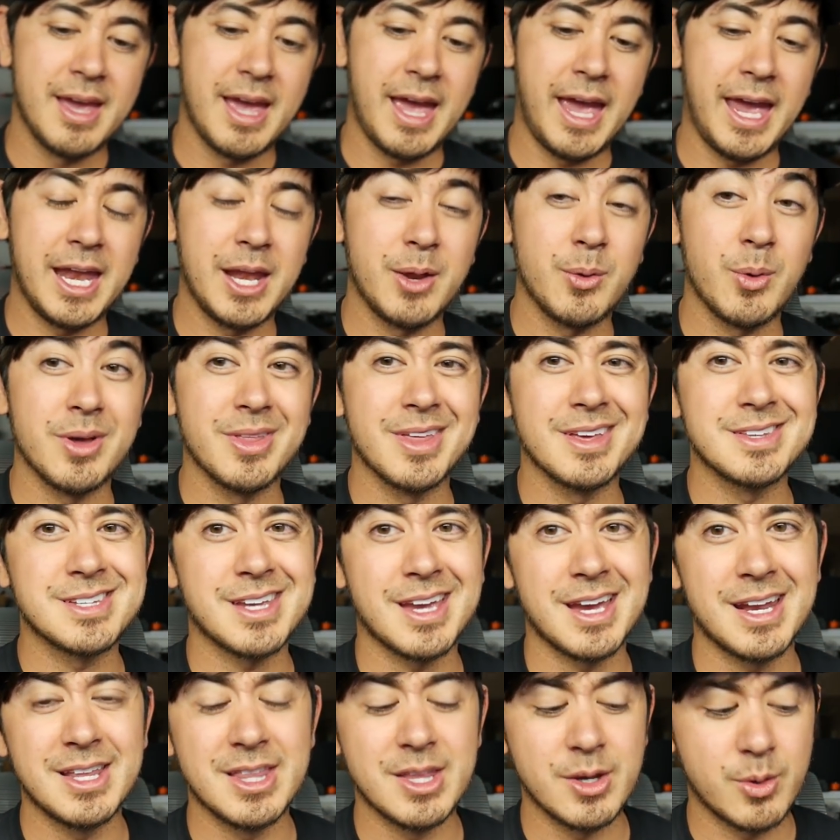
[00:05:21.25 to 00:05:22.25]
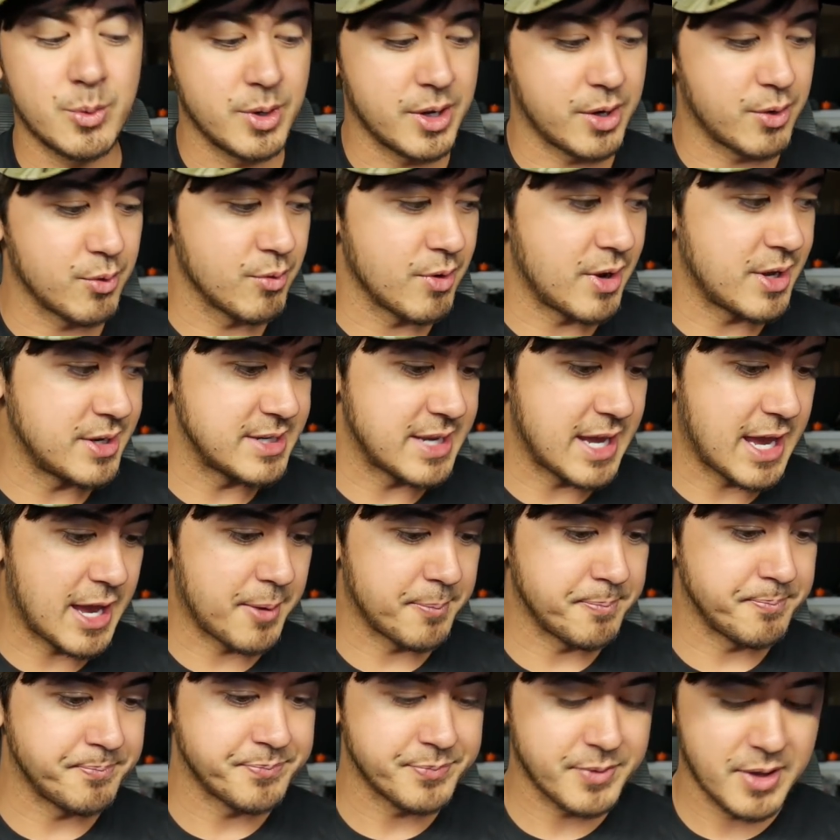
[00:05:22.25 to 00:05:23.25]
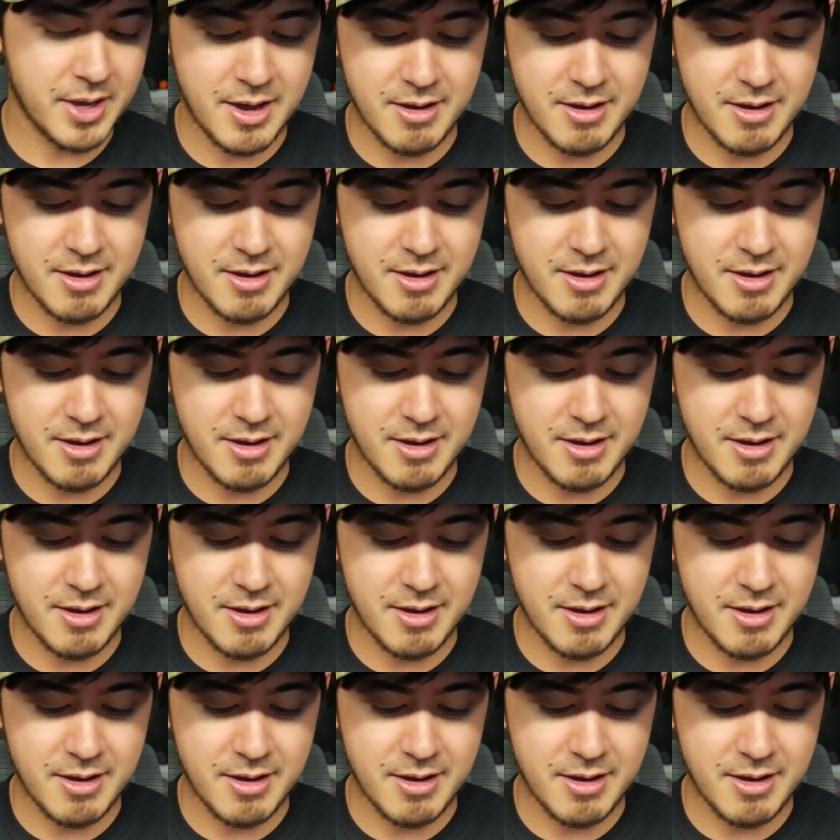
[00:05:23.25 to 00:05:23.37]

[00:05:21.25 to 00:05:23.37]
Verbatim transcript: Anyway, that's kind of the quick rundown